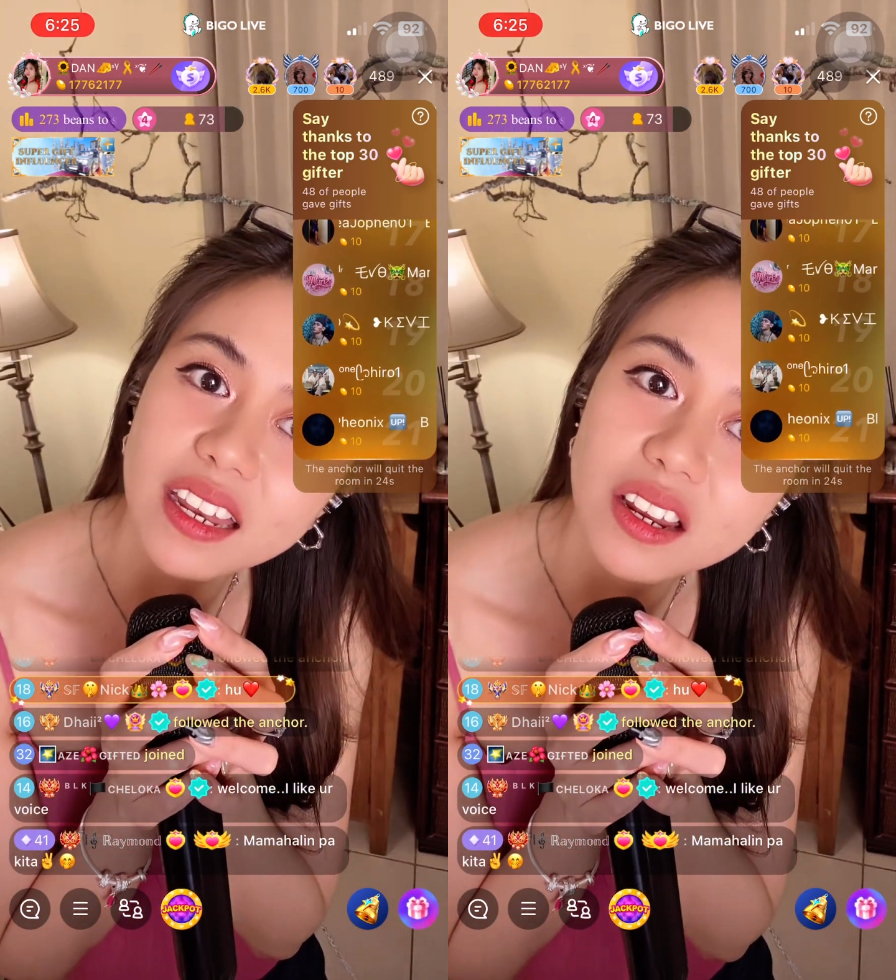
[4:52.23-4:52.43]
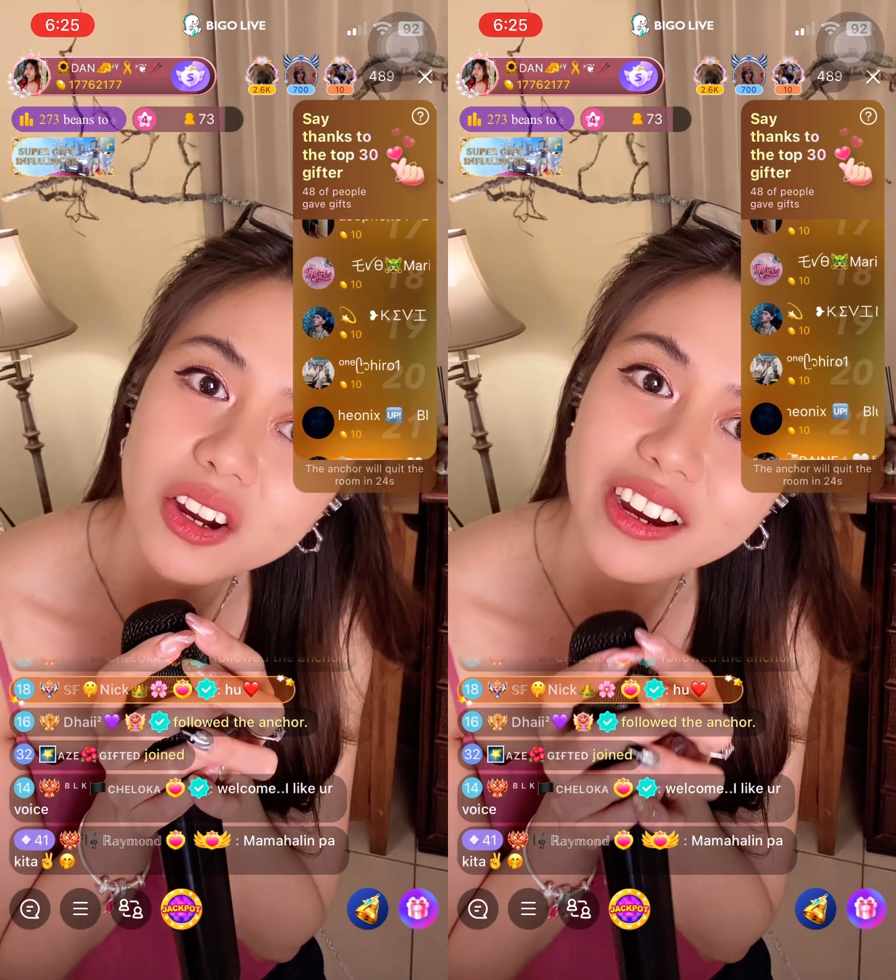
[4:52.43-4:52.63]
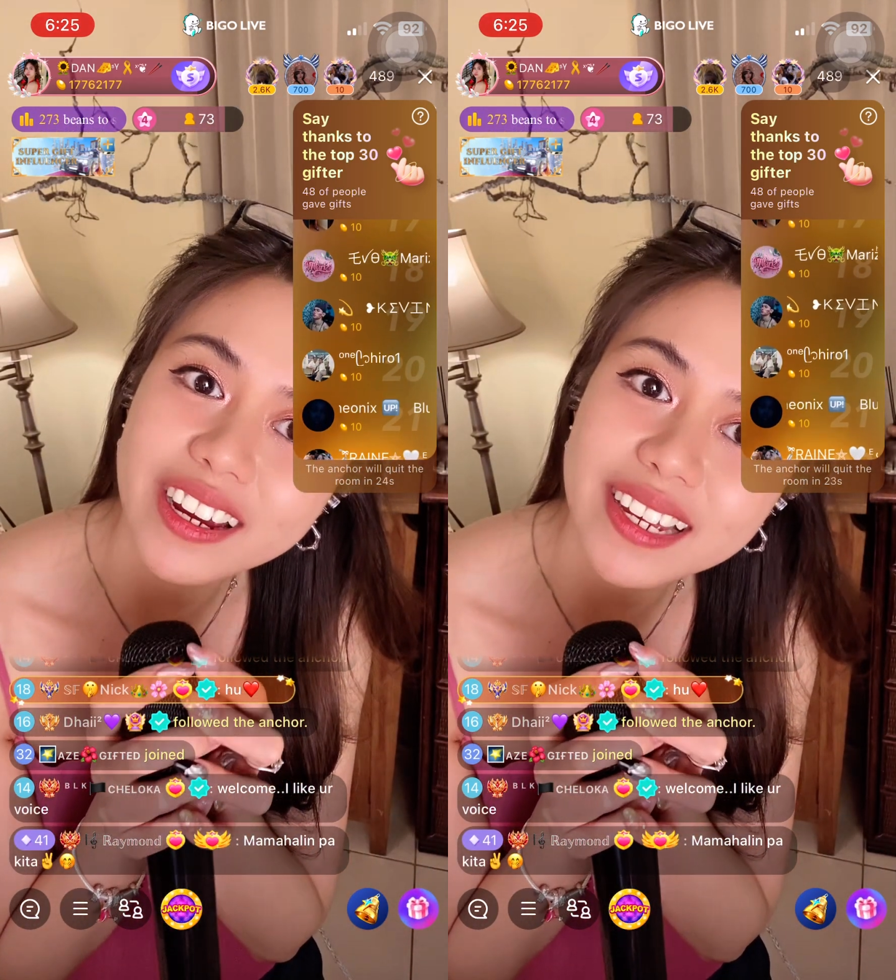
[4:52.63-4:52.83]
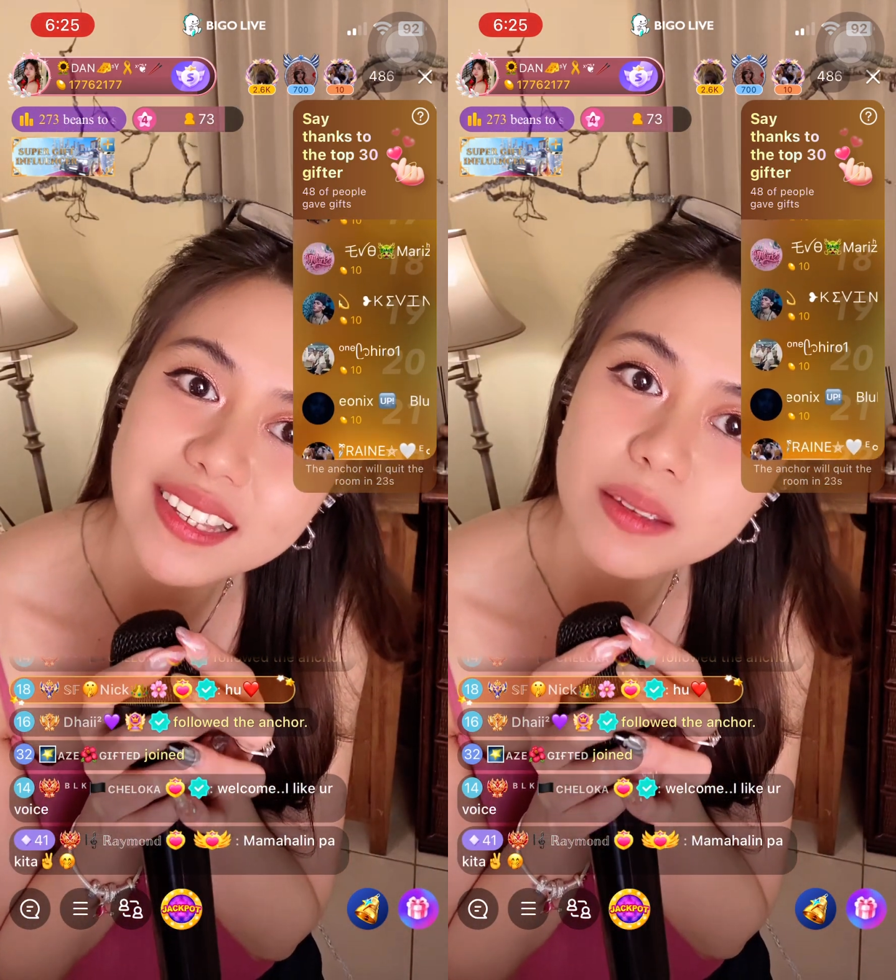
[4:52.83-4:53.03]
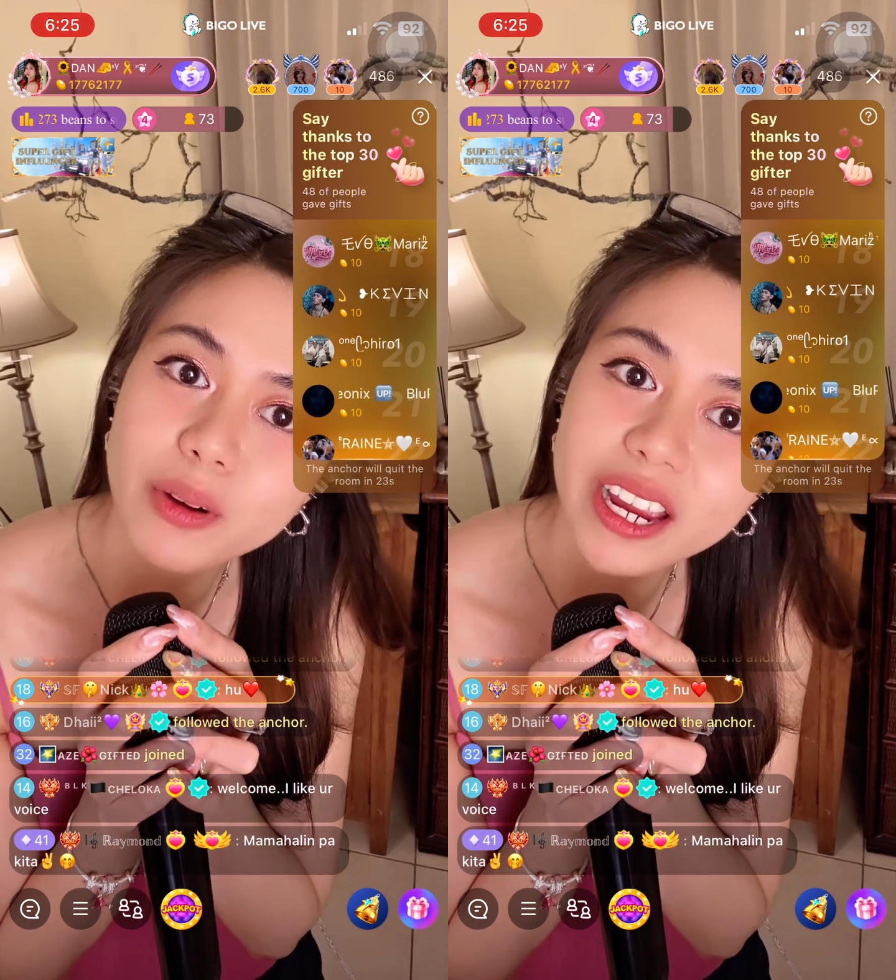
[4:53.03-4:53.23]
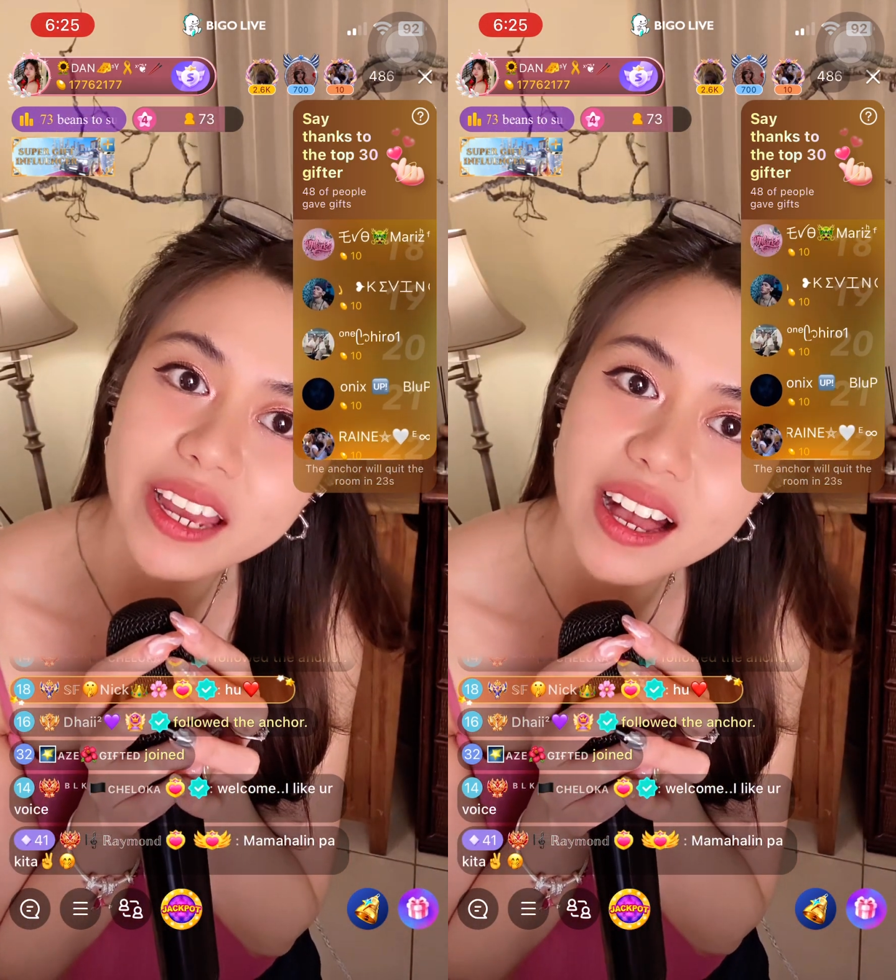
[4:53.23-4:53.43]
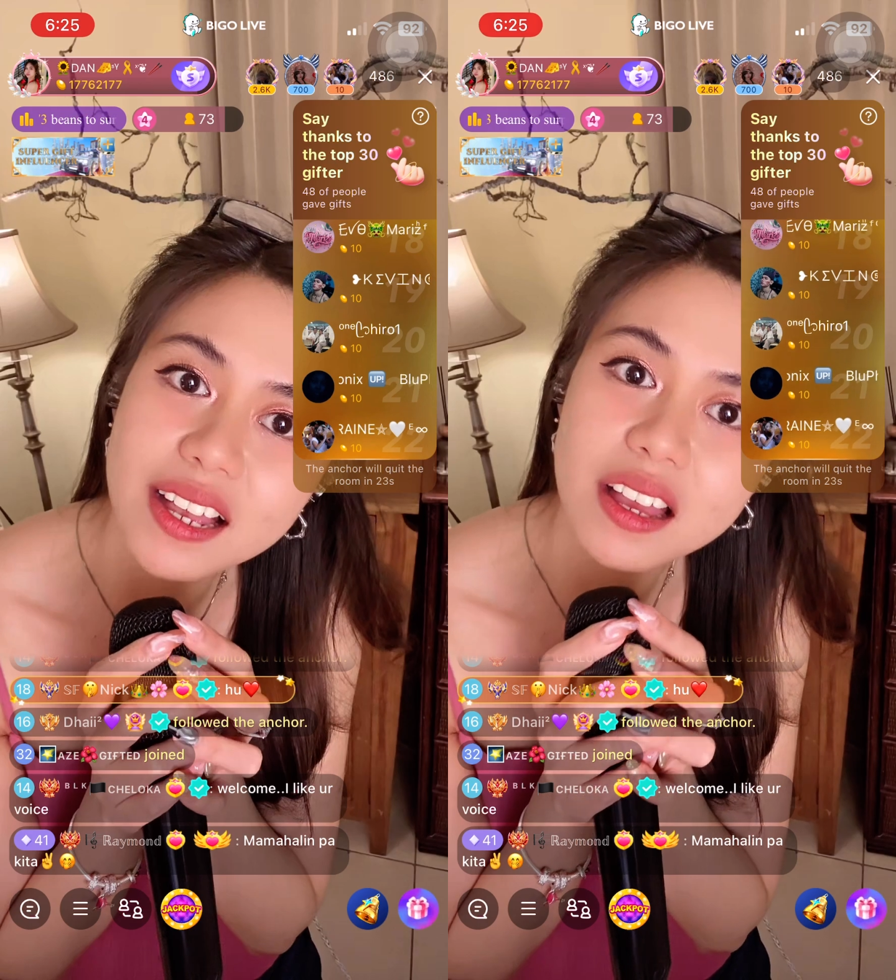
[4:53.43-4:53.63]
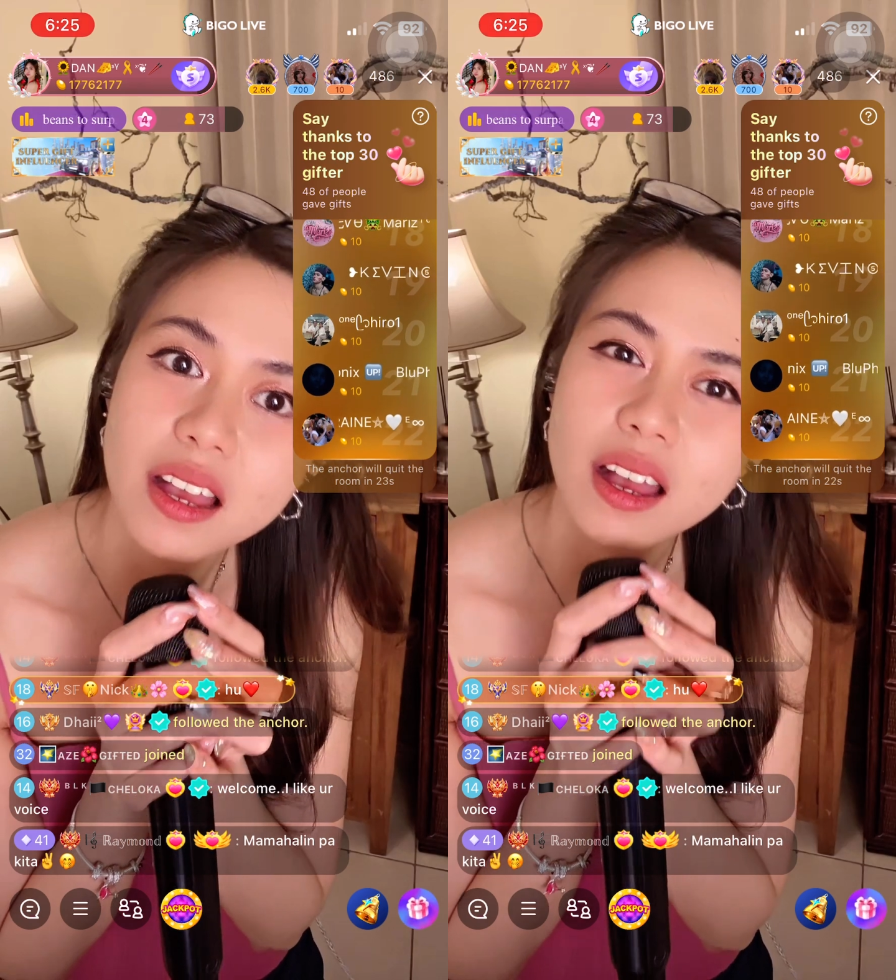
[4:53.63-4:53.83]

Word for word: it? Chris, Brea,